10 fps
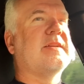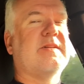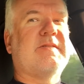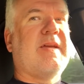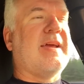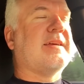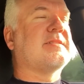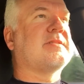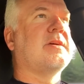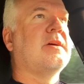the
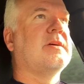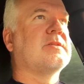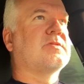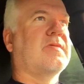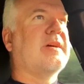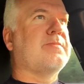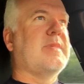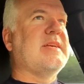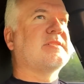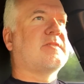text. So that
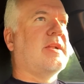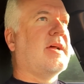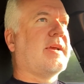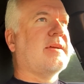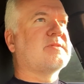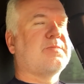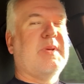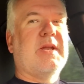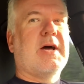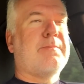means that I can
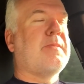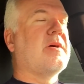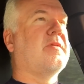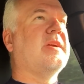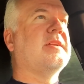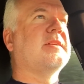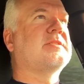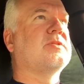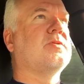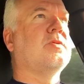speed up my reading
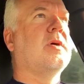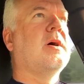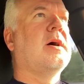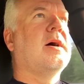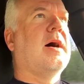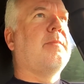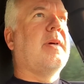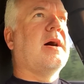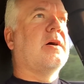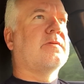to
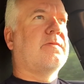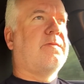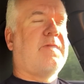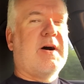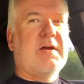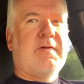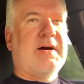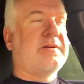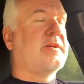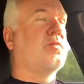about
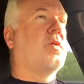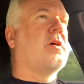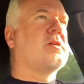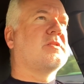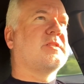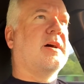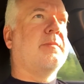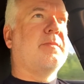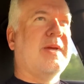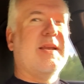500 words a
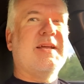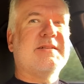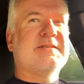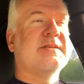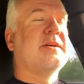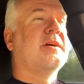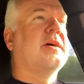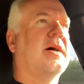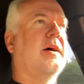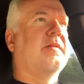minute,
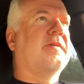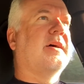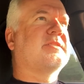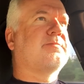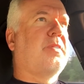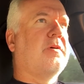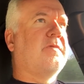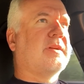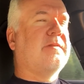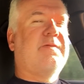and that's
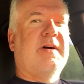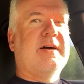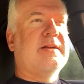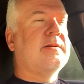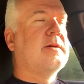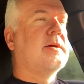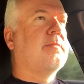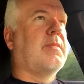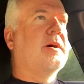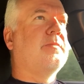perfectly fine
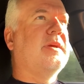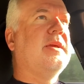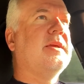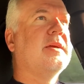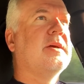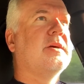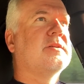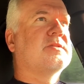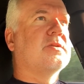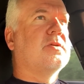by me.
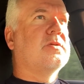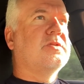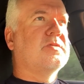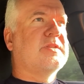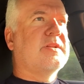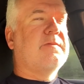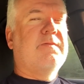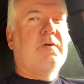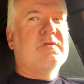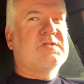So, using the
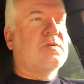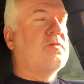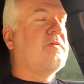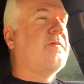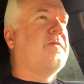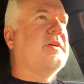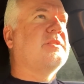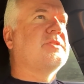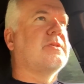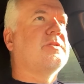voiceover
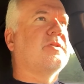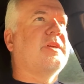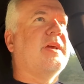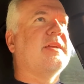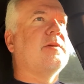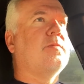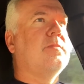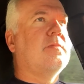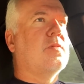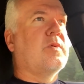feature together
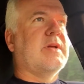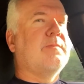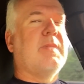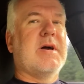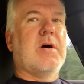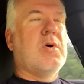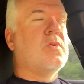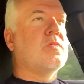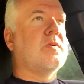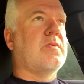with my
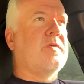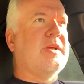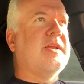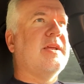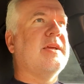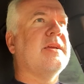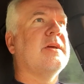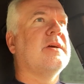own reading,